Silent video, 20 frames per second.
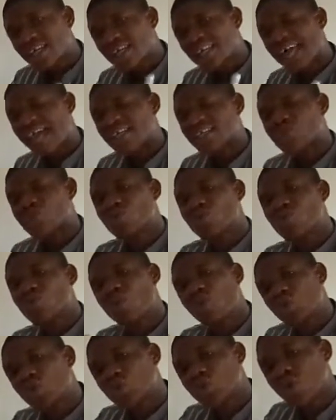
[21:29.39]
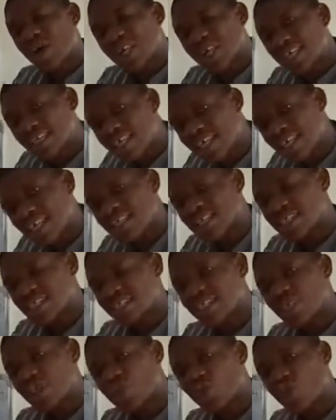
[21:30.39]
that will also assist in the